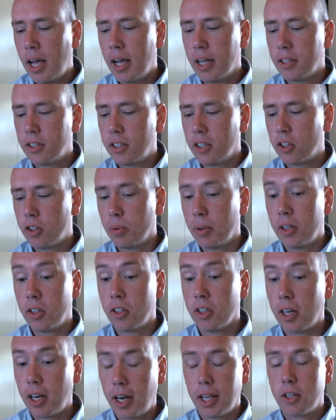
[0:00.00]

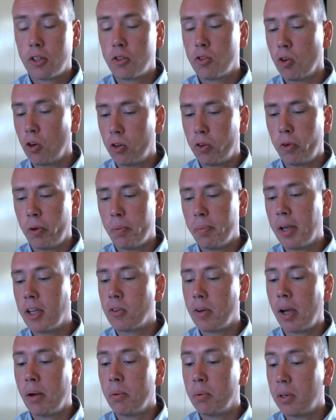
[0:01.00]
situation, an extraordinary
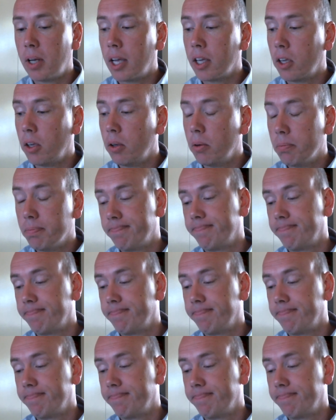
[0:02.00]
measure, I would argue.